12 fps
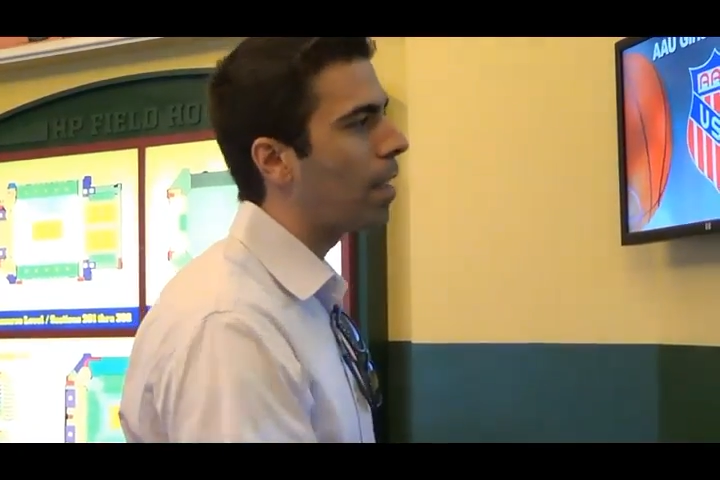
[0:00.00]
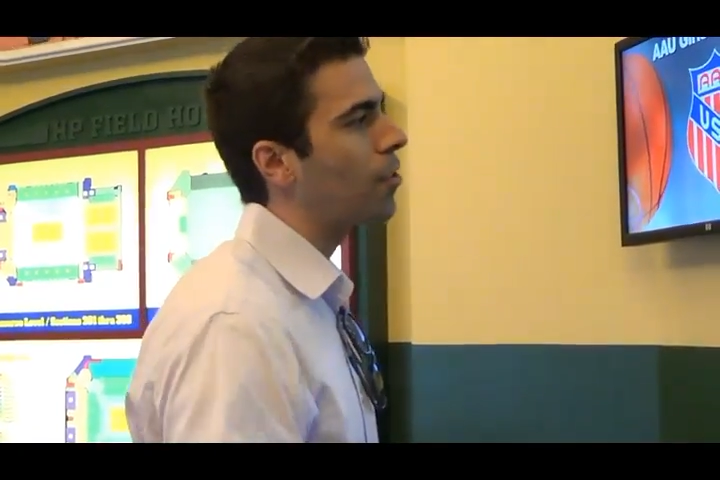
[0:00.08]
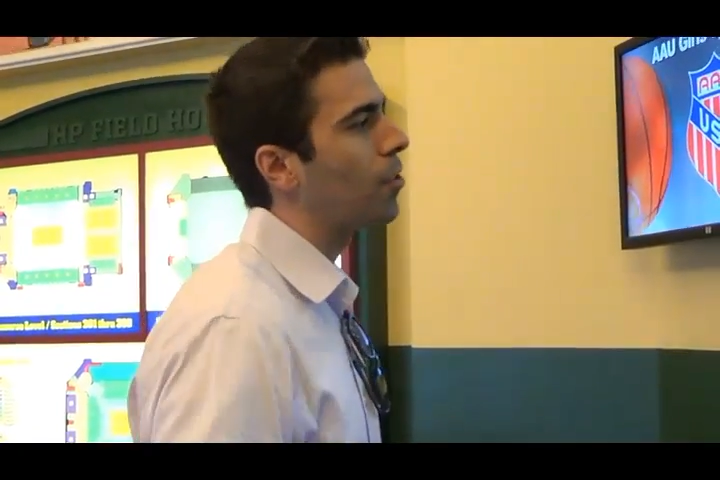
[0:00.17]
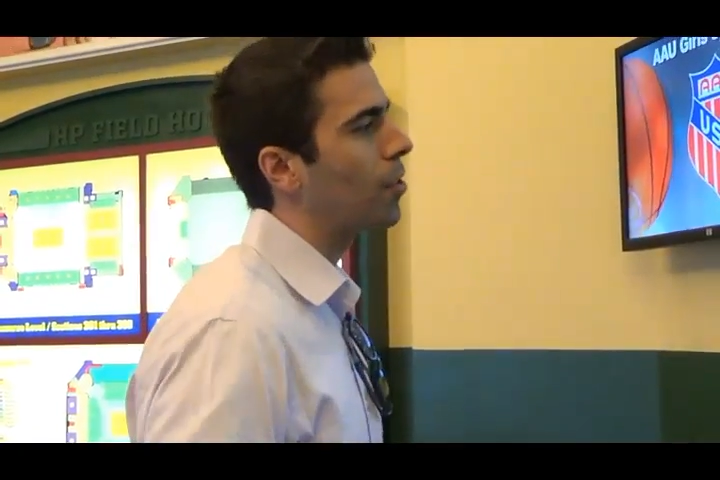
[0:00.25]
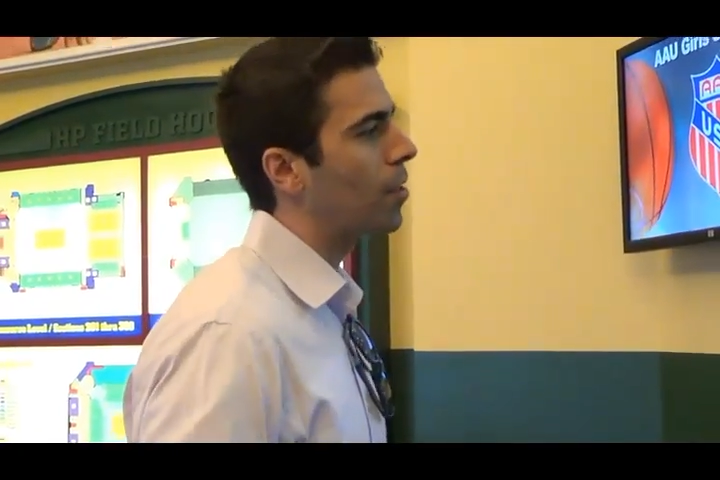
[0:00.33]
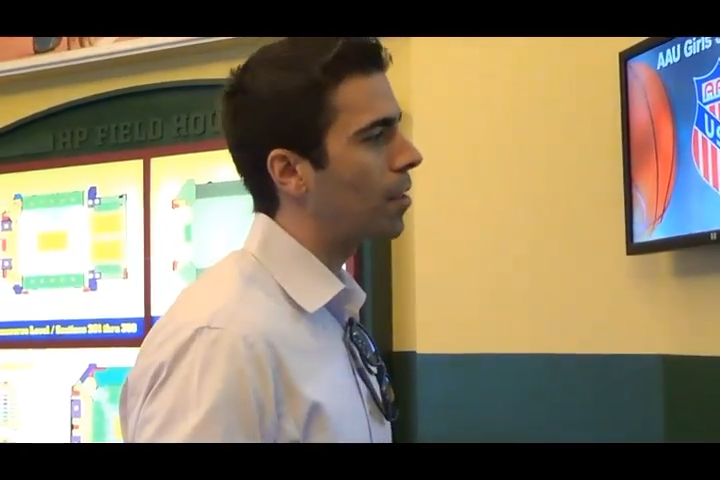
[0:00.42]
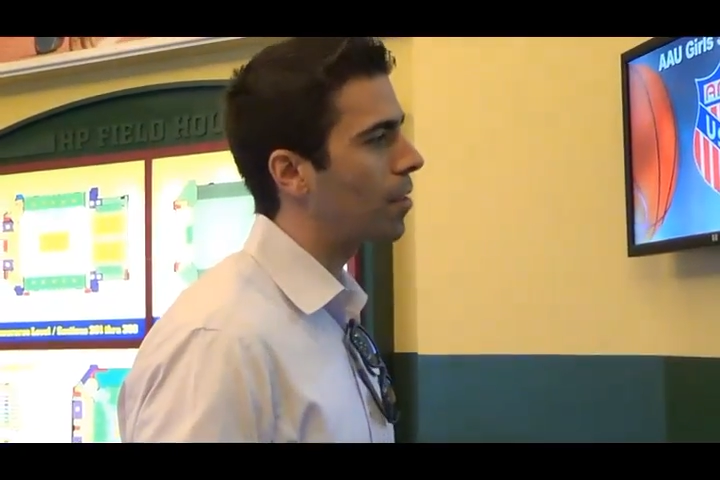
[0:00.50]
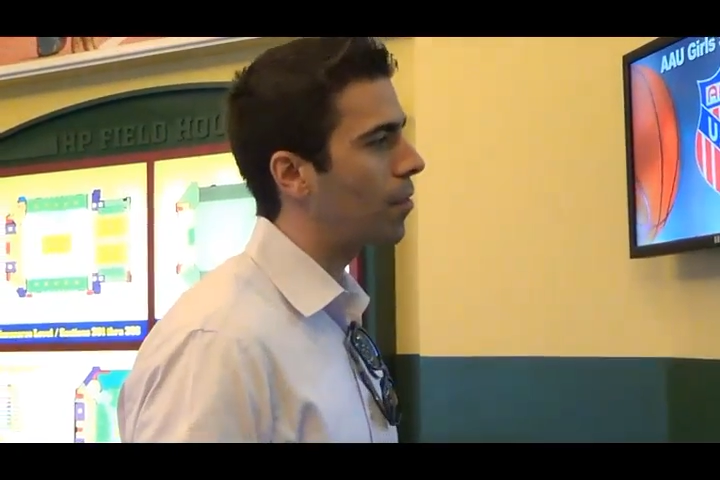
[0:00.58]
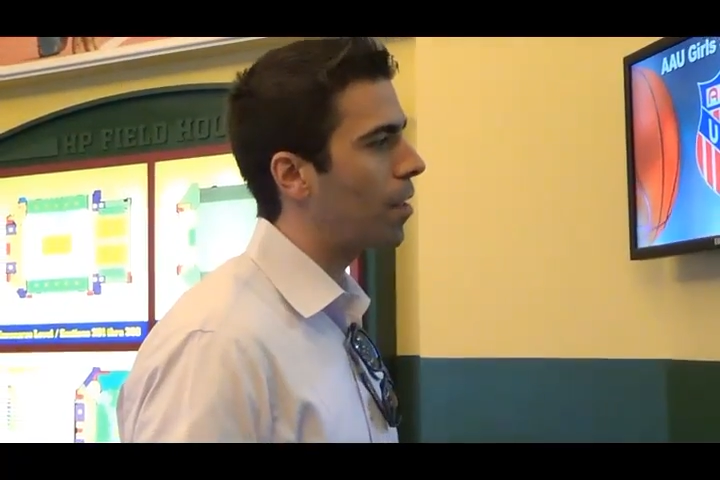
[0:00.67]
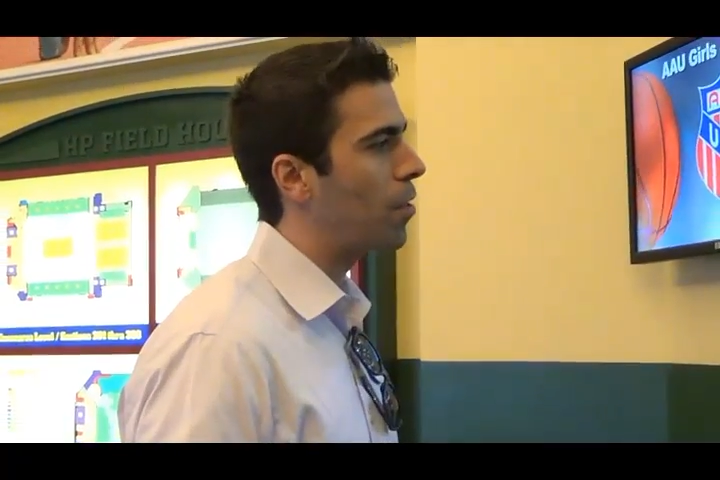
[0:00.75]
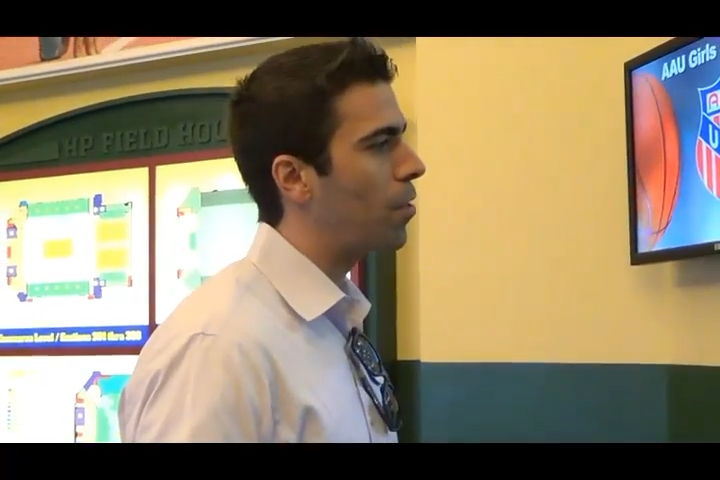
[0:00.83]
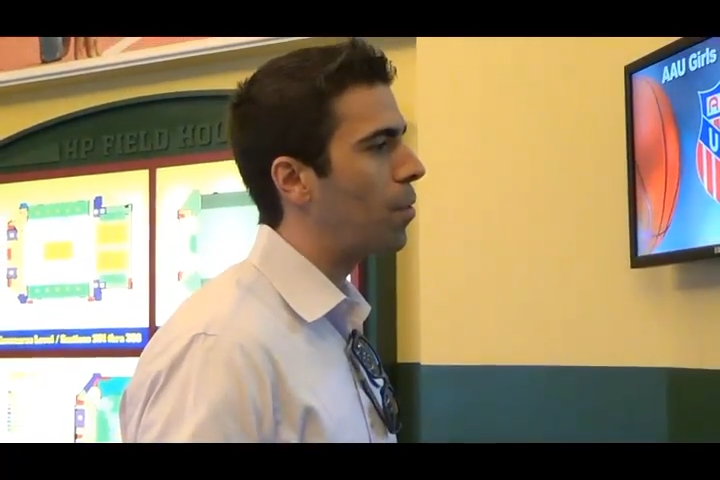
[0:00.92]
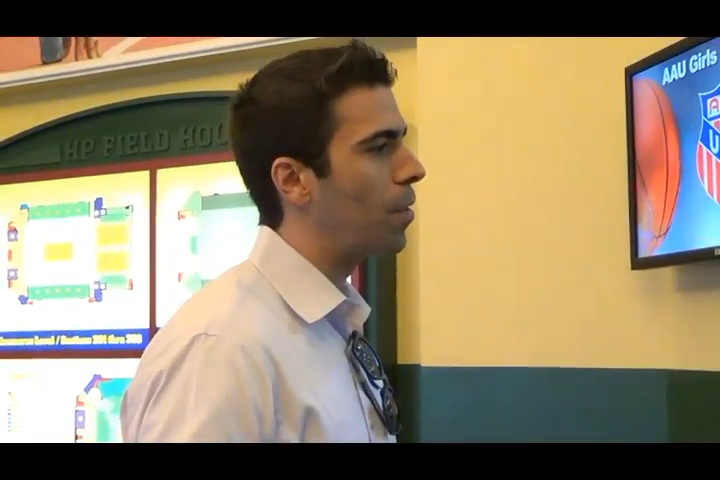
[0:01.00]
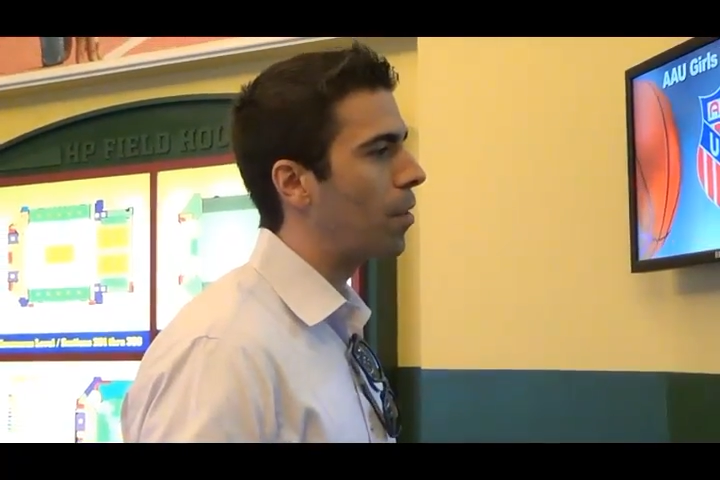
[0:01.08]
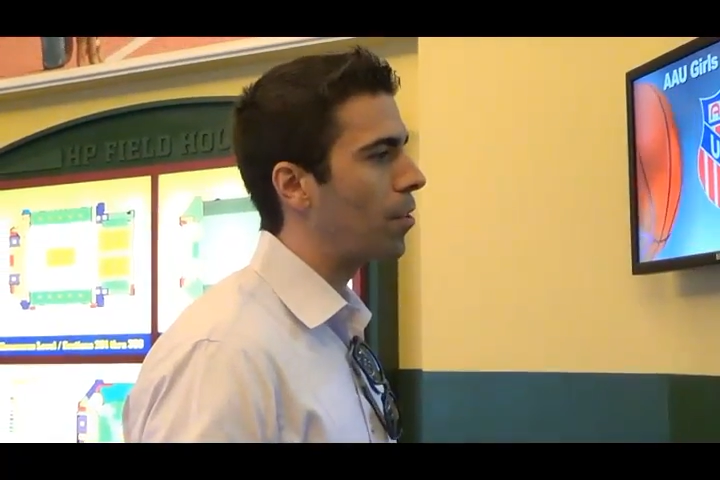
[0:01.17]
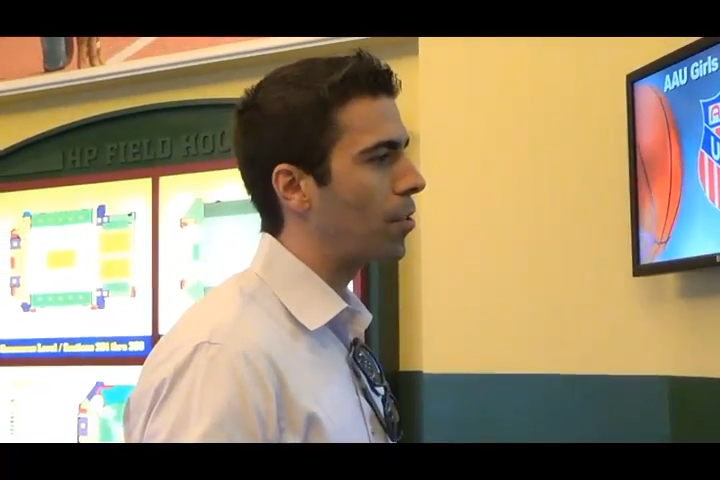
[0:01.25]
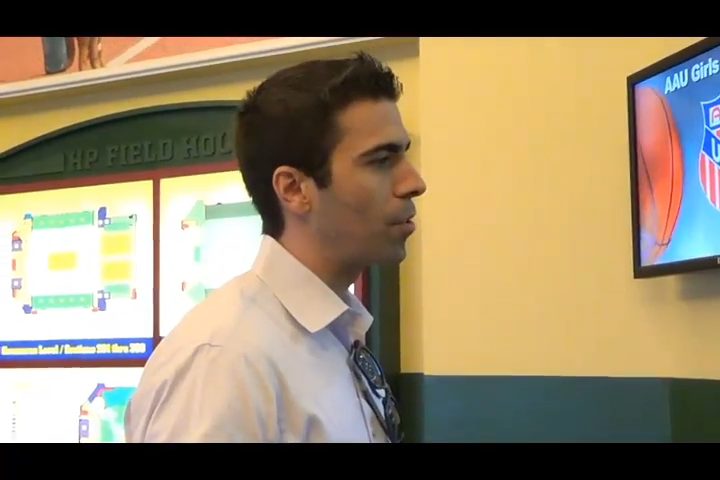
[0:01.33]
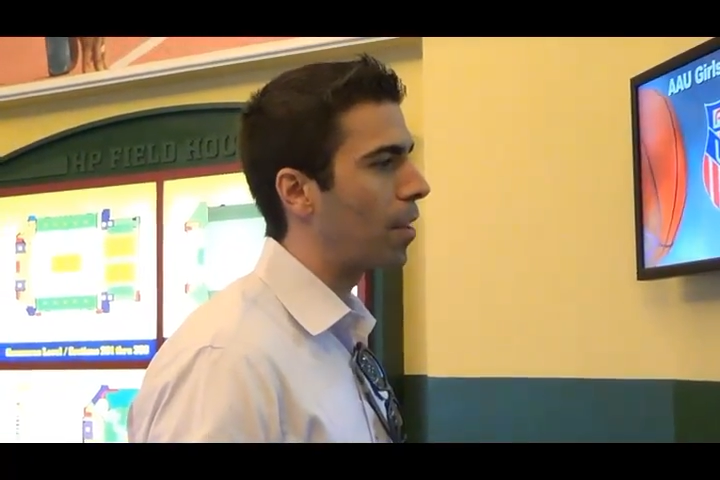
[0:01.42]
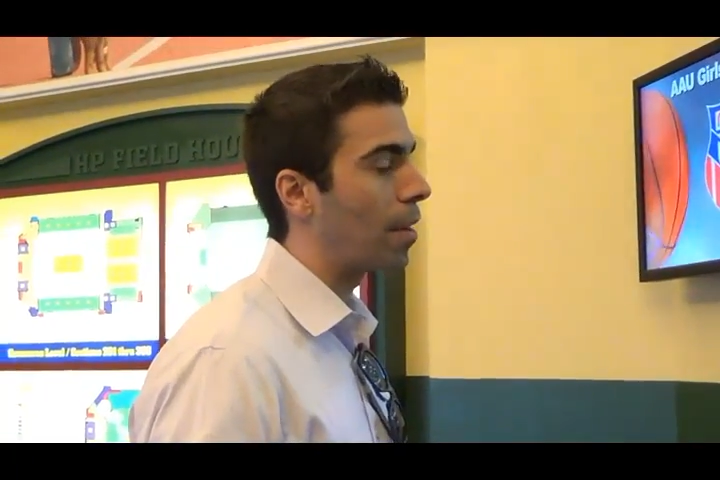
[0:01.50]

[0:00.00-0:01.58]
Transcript: concerts in this venue. We've also